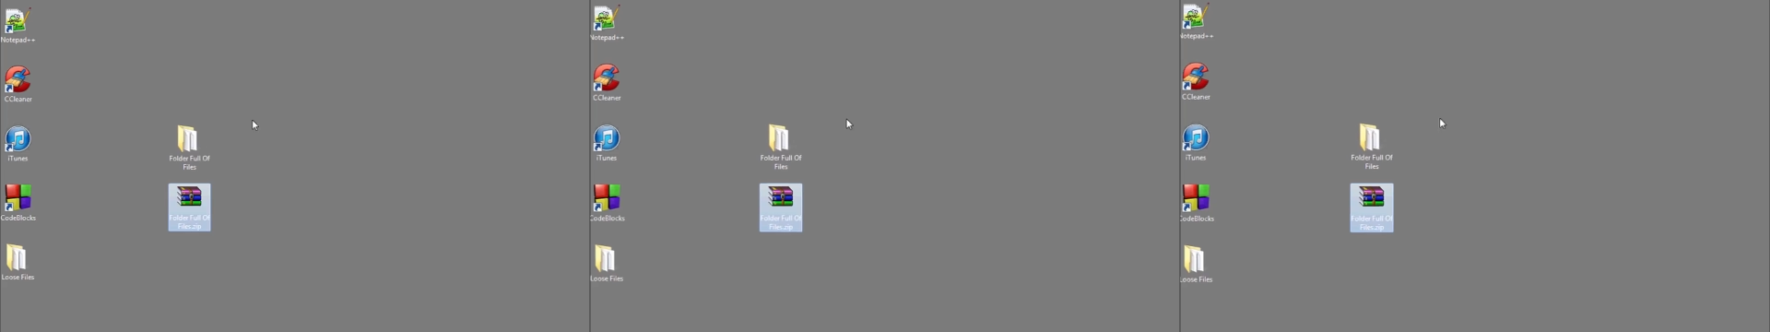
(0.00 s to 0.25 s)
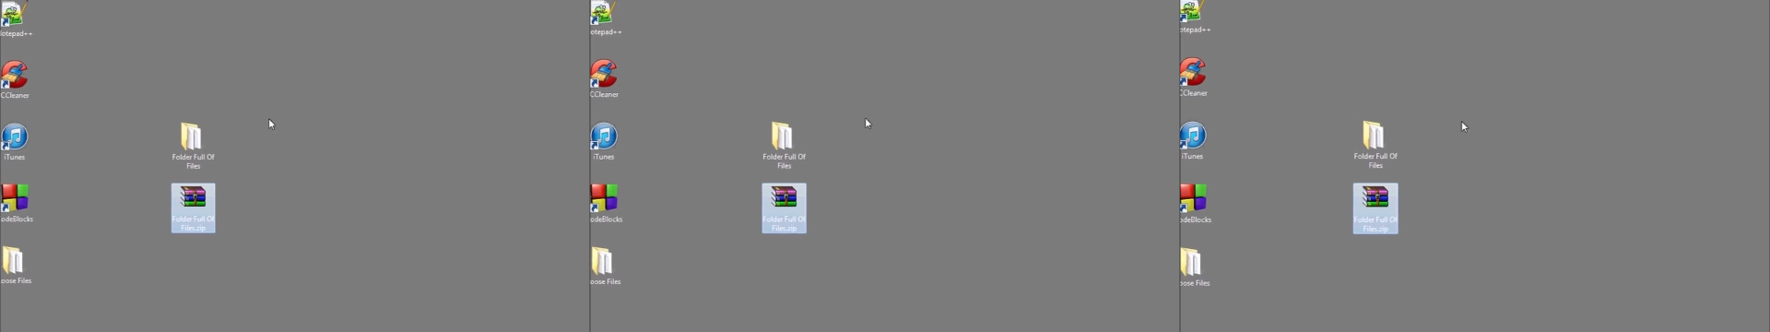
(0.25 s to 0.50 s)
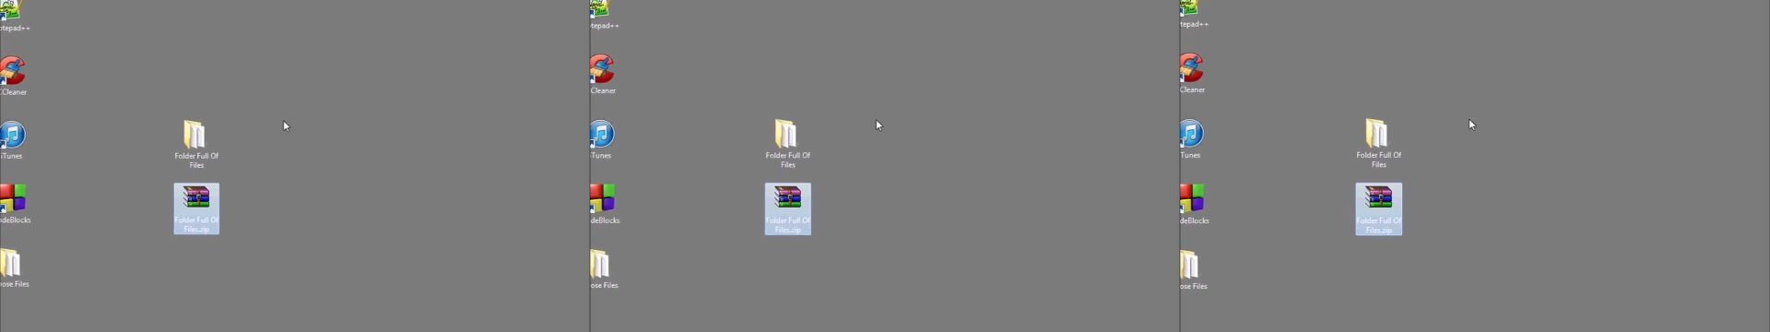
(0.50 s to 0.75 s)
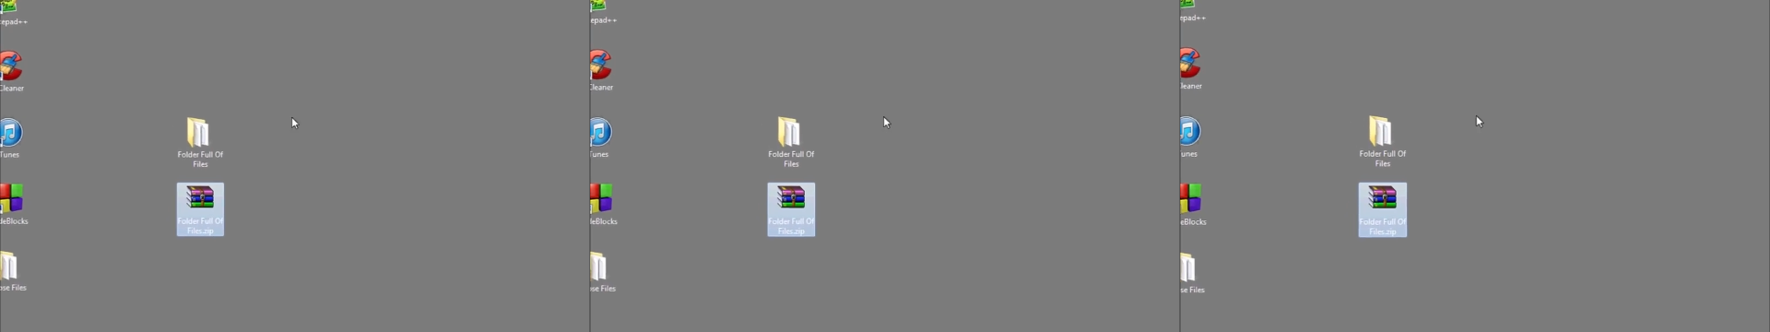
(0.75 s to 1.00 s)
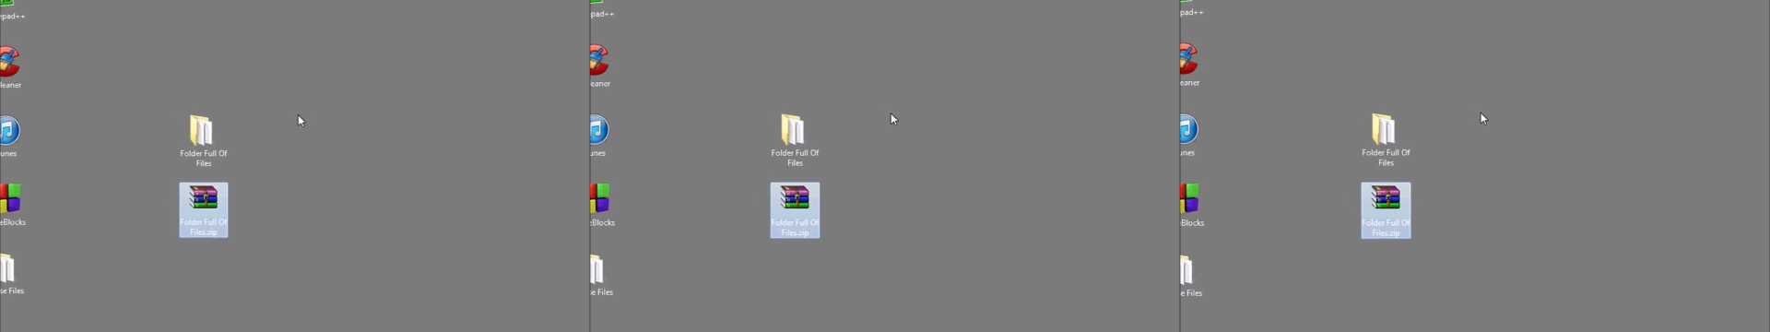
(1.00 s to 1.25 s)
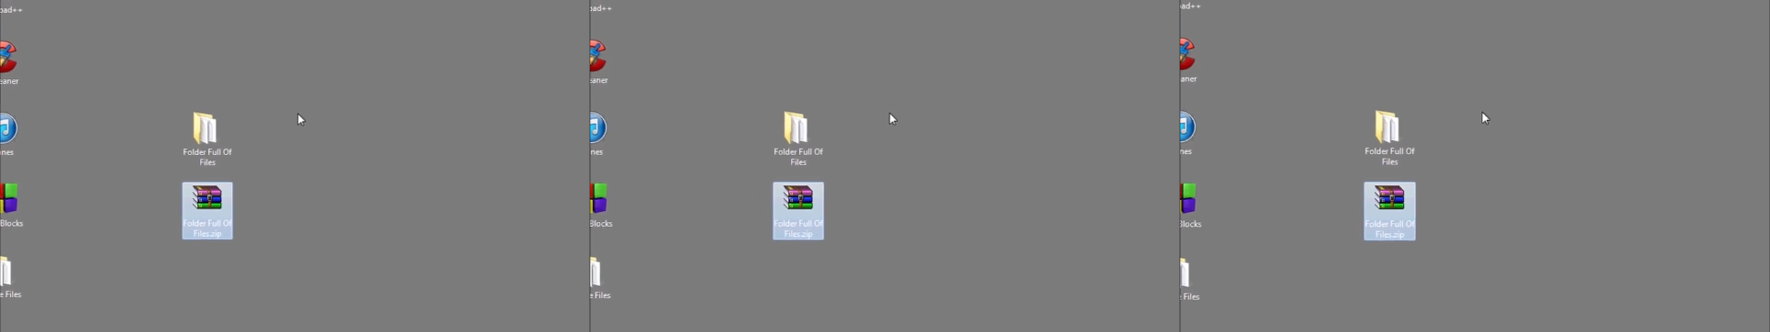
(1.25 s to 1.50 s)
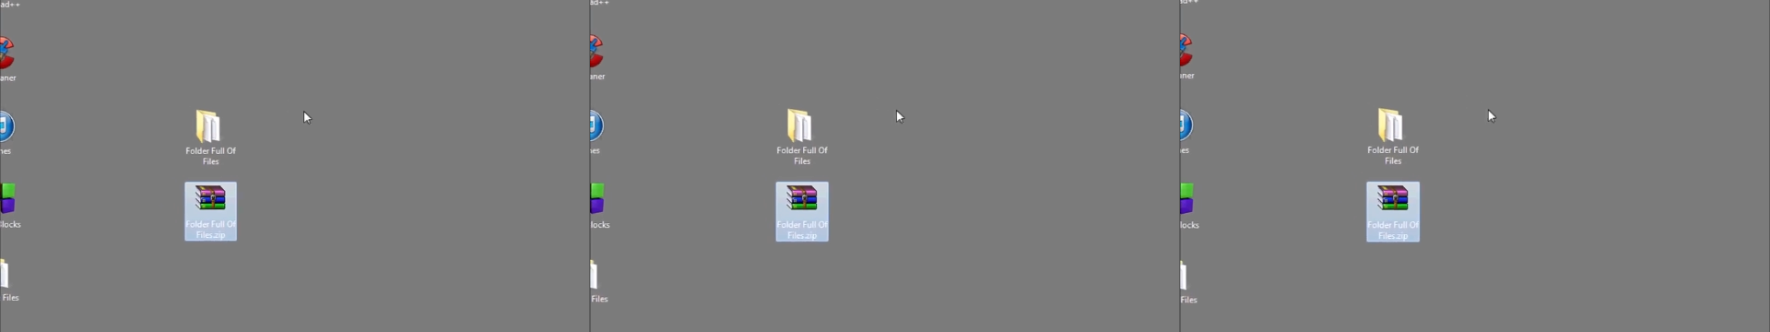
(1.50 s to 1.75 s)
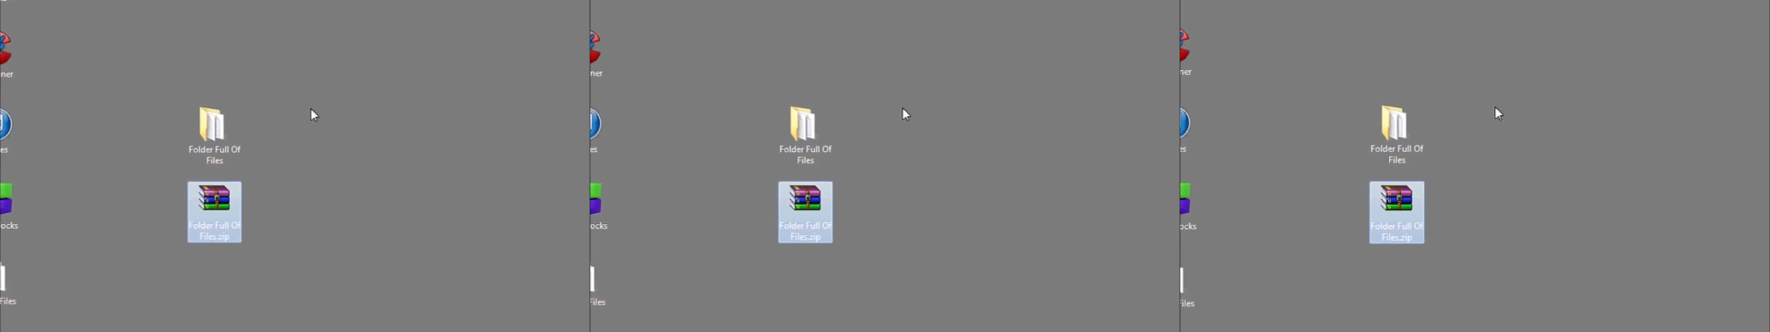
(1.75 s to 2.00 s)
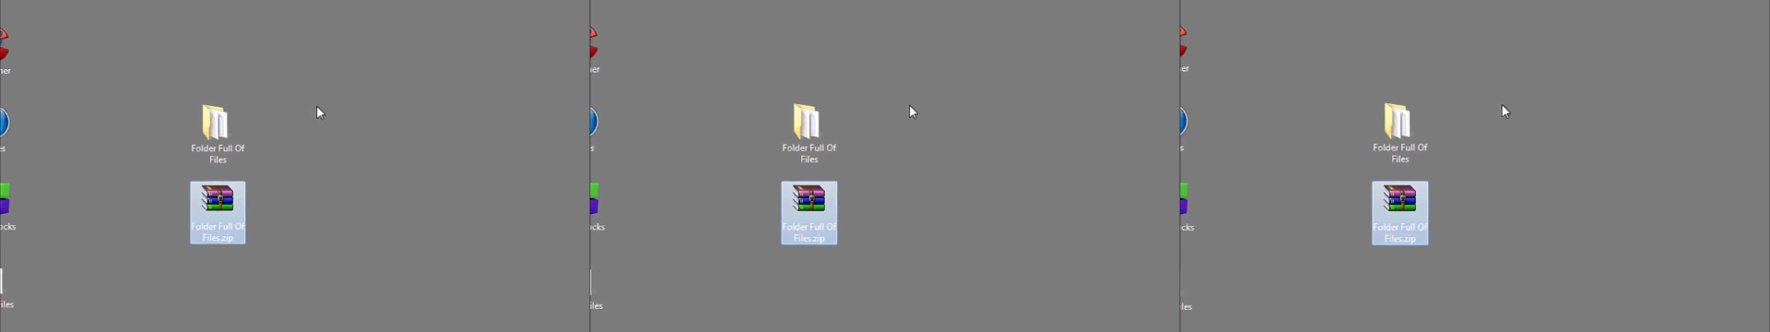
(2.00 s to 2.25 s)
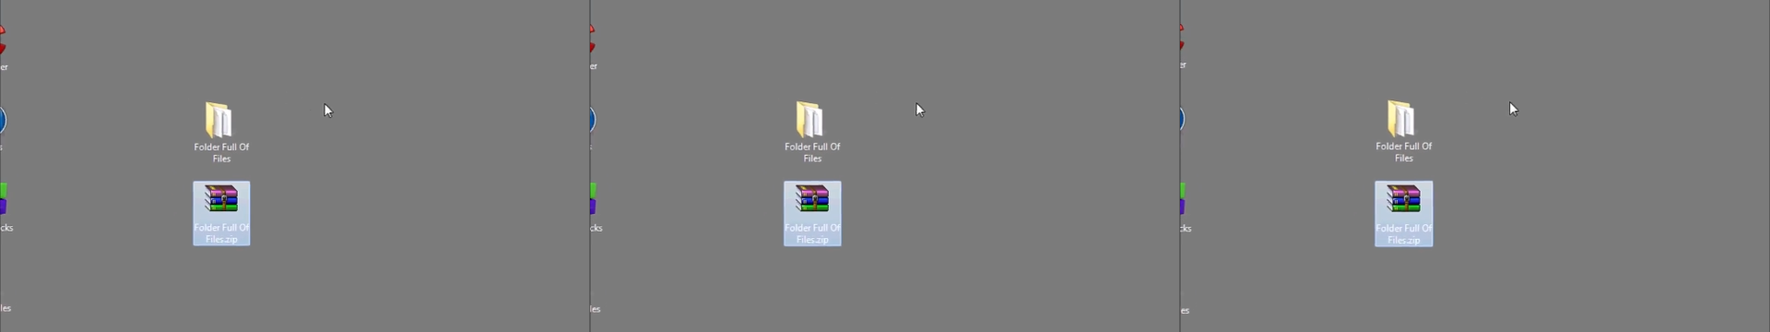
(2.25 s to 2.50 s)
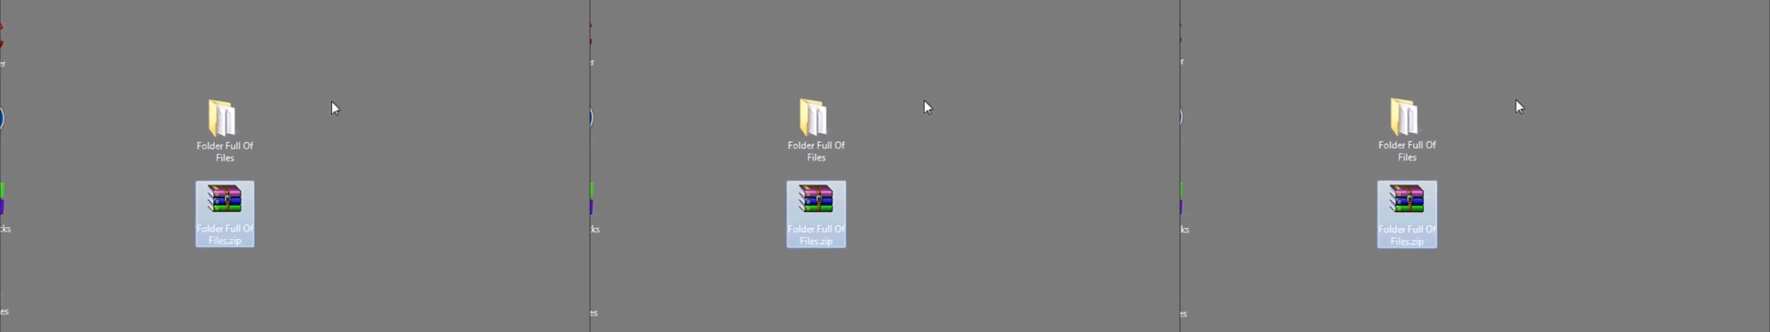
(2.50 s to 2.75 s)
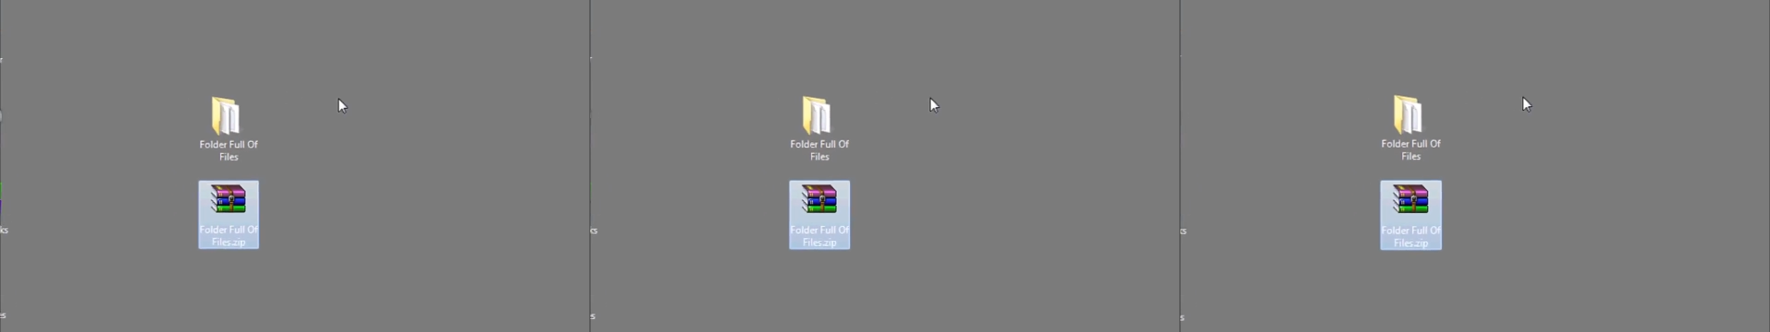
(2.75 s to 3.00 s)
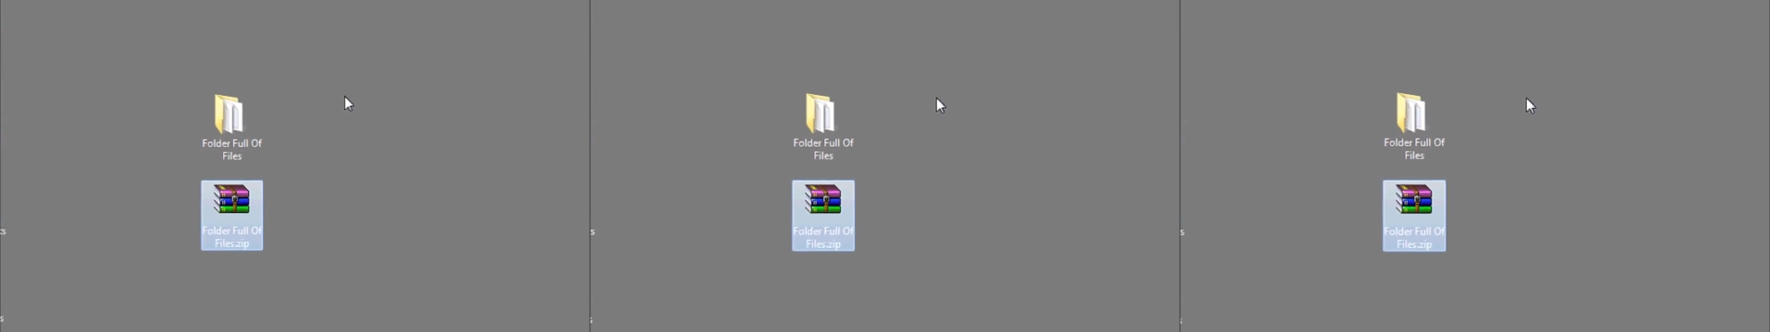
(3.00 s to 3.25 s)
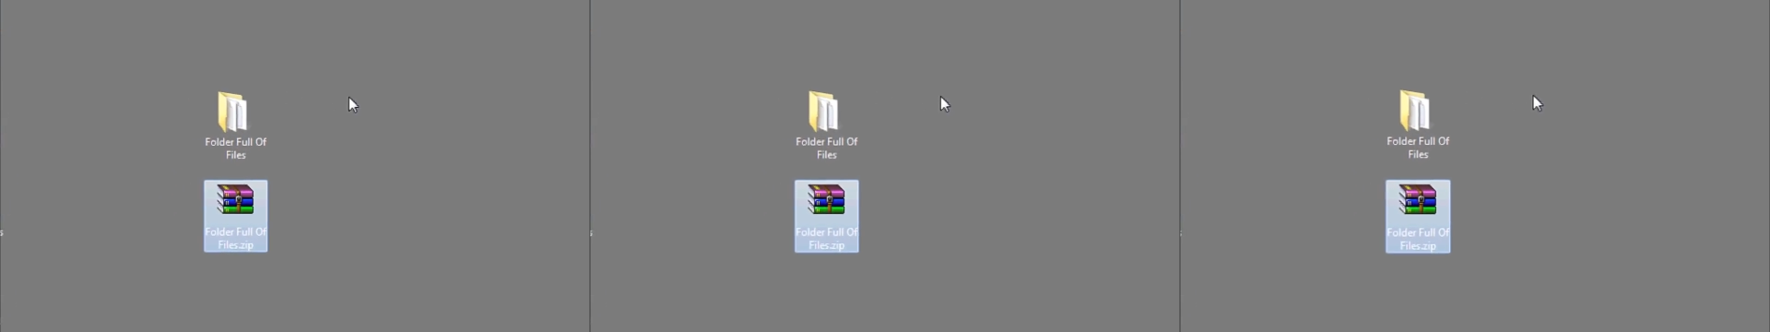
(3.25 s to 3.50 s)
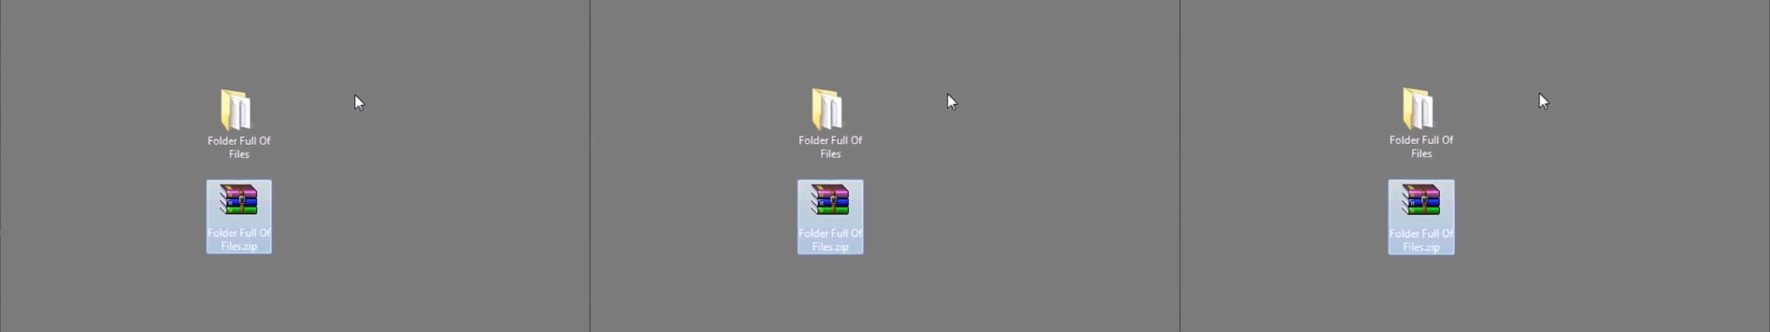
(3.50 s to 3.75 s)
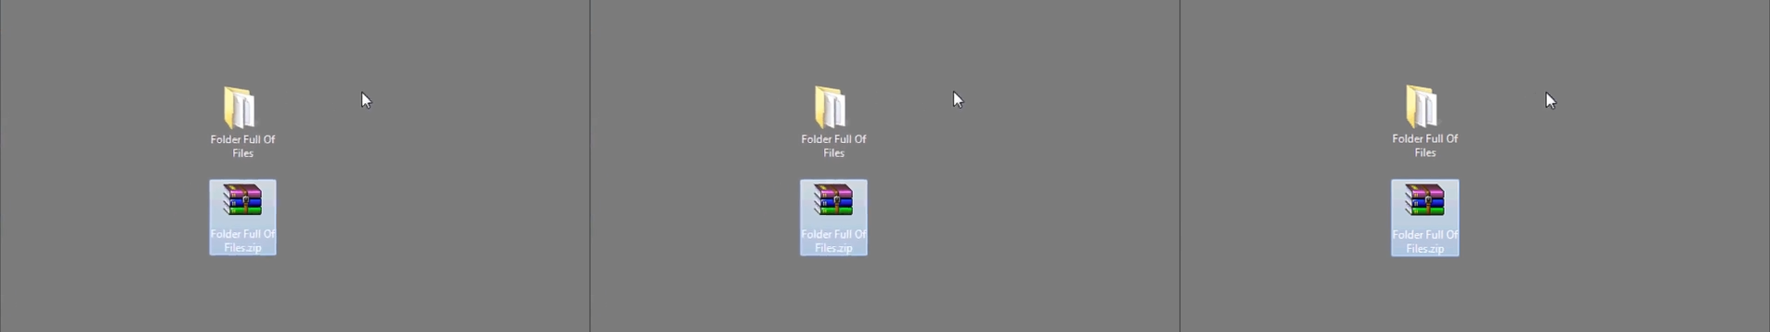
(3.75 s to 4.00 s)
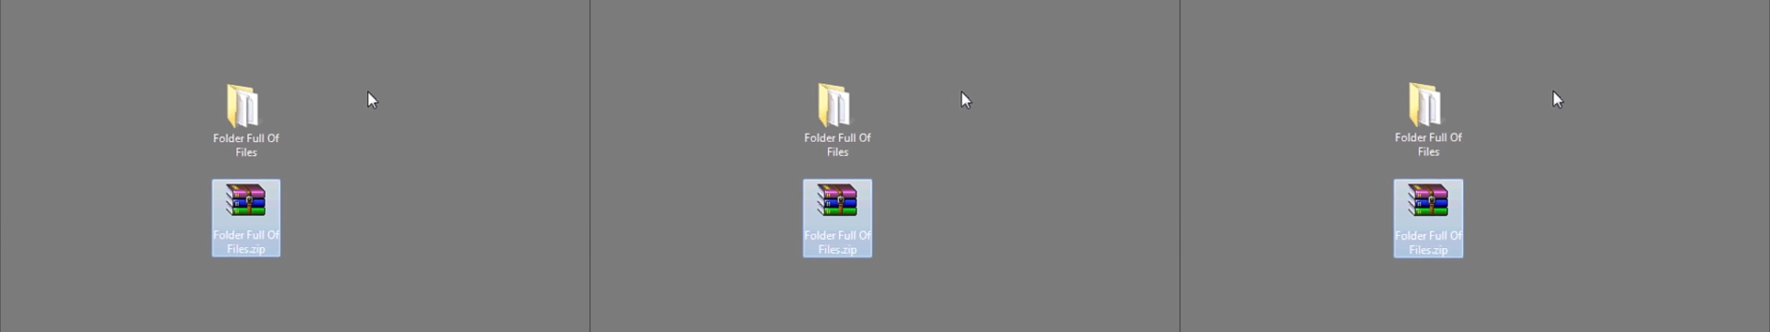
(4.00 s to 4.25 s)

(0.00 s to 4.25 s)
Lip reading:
[unreadable: no face in view]